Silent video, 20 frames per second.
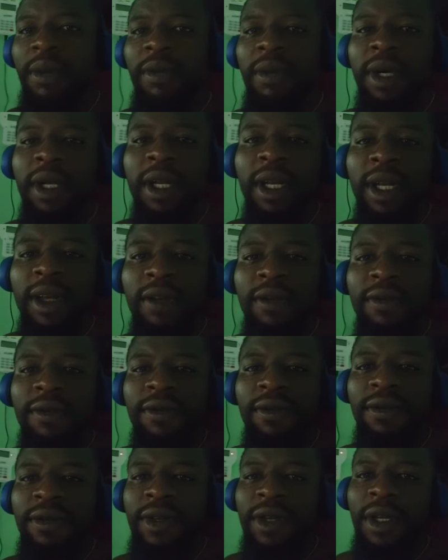in my
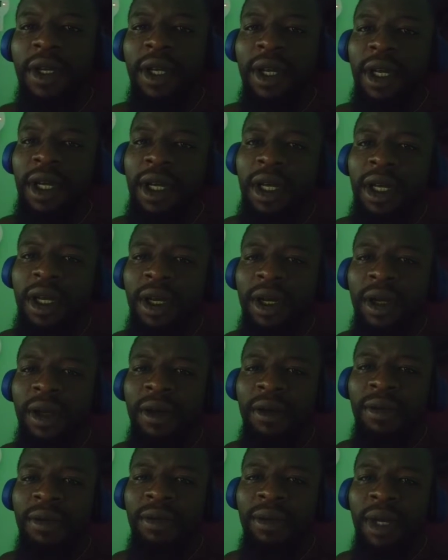life.
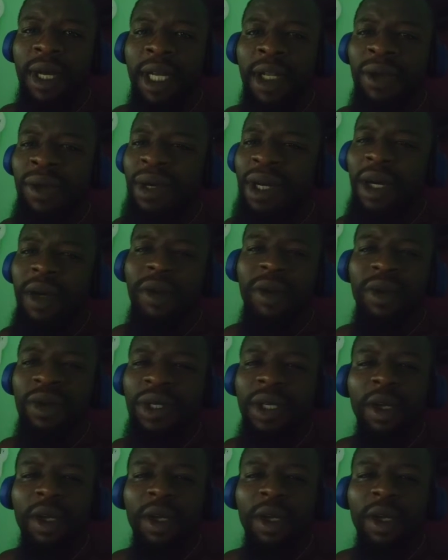I don't count on the